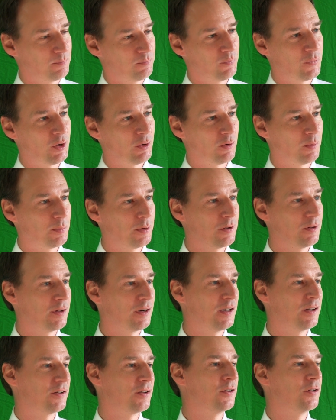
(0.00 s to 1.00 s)
your
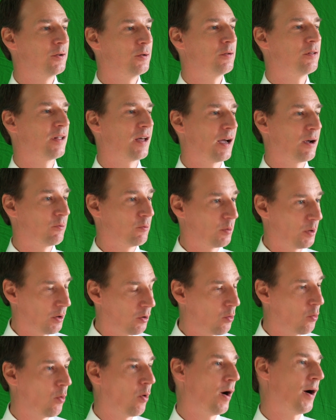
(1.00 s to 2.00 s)
ability to do that
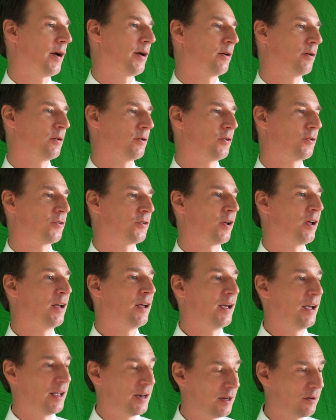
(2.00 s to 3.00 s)
requires
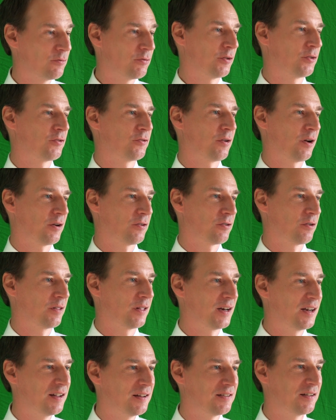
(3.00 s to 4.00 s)
an infrastructure
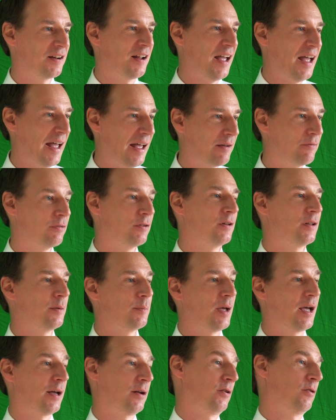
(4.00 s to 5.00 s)
that isn't heavily
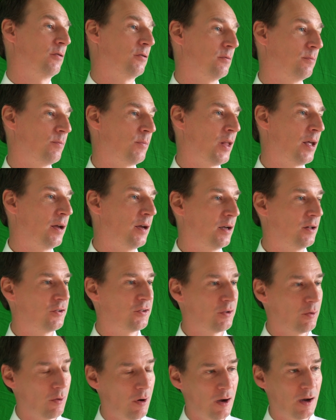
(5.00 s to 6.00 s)
manual. And
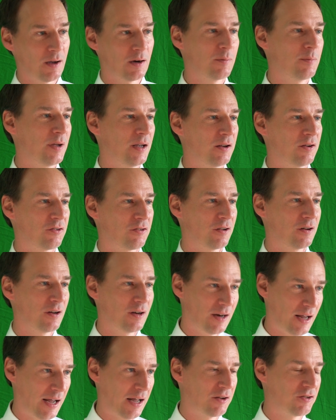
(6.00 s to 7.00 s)
so automation
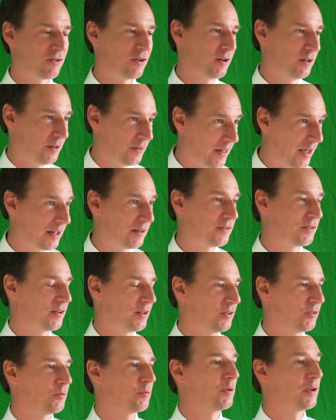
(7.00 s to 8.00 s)
and Agile in that
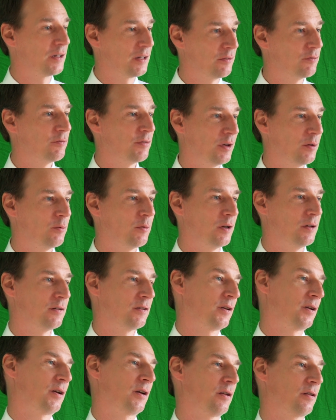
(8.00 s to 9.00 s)
sense really fit well
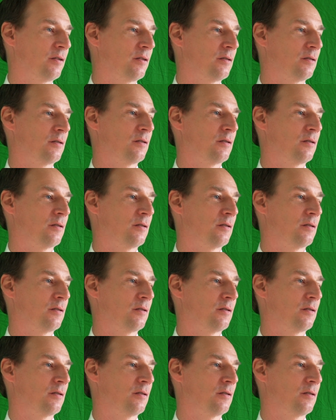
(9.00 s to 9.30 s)
together.